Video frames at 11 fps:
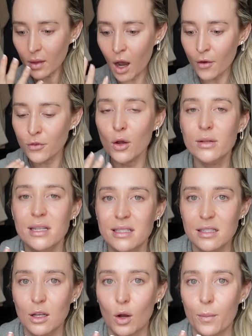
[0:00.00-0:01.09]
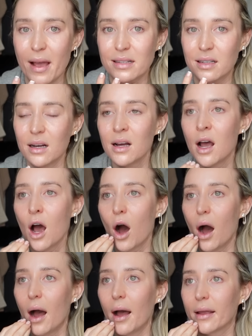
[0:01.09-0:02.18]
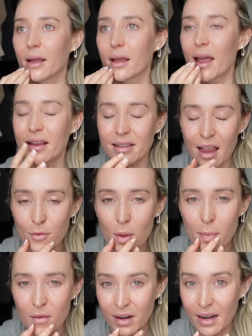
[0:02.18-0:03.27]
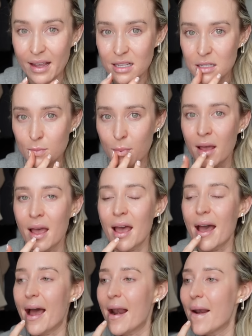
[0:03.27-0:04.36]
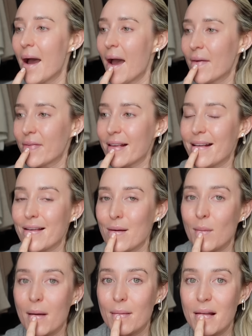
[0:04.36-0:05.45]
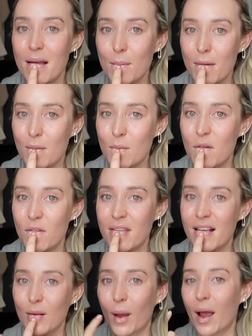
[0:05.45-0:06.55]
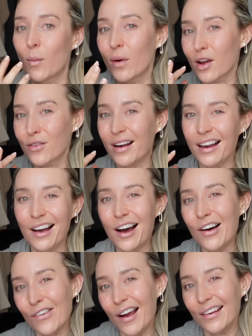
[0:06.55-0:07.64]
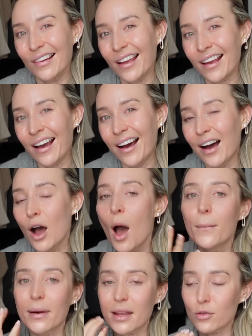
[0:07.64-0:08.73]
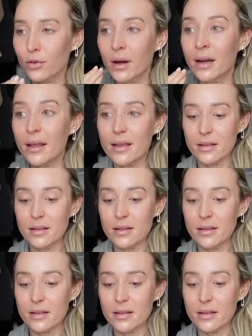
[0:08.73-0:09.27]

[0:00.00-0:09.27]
I've noticed it's a lot better. It gave me a bit of a lisp, and I have this issue of my lip is moving this way, and when I really laugh I'm like ha, but it really